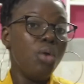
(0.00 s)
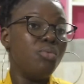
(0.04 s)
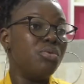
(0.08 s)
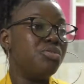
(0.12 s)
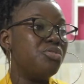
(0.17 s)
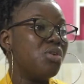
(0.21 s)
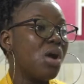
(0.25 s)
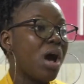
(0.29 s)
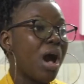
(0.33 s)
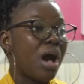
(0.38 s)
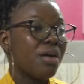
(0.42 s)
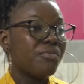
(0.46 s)
We
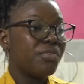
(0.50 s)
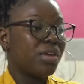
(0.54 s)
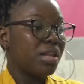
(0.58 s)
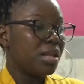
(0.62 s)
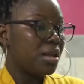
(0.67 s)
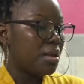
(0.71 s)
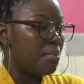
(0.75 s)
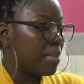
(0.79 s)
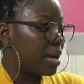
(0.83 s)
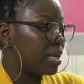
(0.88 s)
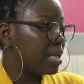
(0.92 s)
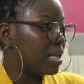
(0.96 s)
don't have
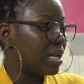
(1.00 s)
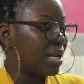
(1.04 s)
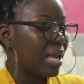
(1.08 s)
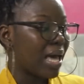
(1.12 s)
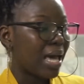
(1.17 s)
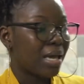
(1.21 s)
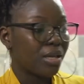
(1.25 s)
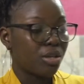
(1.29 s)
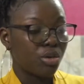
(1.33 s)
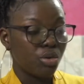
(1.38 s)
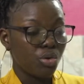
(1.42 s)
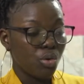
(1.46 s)
any money,
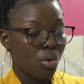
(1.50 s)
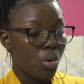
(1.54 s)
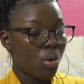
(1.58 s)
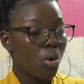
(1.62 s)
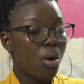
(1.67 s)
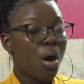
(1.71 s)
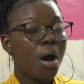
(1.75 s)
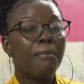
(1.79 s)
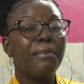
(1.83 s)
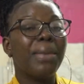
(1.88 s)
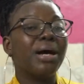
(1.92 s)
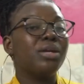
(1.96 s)

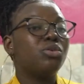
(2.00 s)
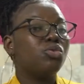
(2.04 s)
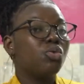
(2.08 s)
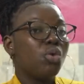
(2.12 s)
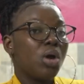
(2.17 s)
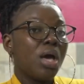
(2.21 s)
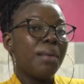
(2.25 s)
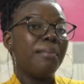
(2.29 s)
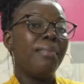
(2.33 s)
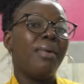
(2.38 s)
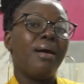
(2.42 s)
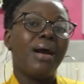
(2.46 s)
but
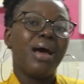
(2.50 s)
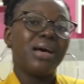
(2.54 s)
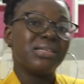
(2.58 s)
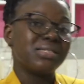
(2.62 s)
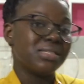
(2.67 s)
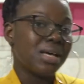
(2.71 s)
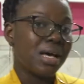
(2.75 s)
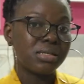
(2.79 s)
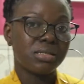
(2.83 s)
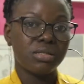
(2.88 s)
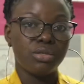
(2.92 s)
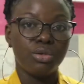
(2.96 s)
don't embarrass
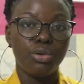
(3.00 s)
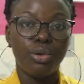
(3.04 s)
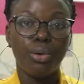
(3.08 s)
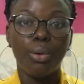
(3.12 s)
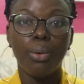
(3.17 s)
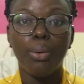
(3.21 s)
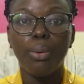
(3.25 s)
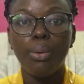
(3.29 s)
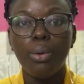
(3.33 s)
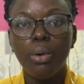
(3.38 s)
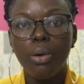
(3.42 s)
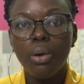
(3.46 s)
us,
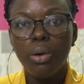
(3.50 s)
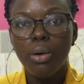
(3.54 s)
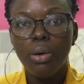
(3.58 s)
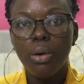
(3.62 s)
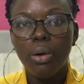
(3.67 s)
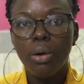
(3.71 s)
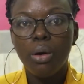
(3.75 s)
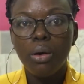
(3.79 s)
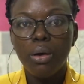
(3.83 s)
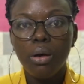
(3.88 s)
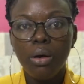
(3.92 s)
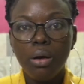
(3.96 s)

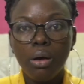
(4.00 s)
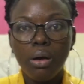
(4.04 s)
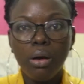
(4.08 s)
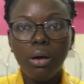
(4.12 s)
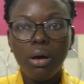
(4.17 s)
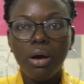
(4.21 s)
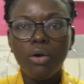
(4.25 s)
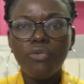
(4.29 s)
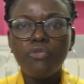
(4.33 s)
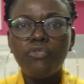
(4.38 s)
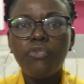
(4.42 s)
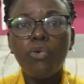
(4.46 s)

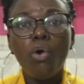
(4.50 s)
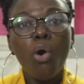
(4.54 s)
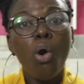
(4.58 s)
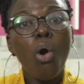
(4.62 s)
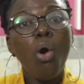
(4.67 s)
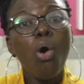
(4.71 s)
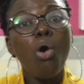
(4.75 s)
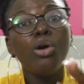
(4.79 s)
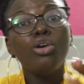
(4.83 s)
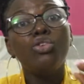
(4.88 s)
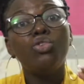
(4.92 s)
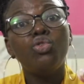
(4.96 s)
For
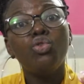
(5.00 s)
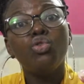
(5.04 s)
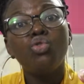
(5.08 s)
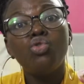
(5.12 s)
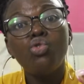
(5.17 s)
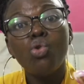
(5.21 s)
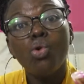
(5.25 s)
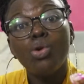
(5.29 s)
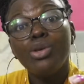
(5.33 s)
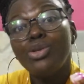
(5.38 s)
all you know,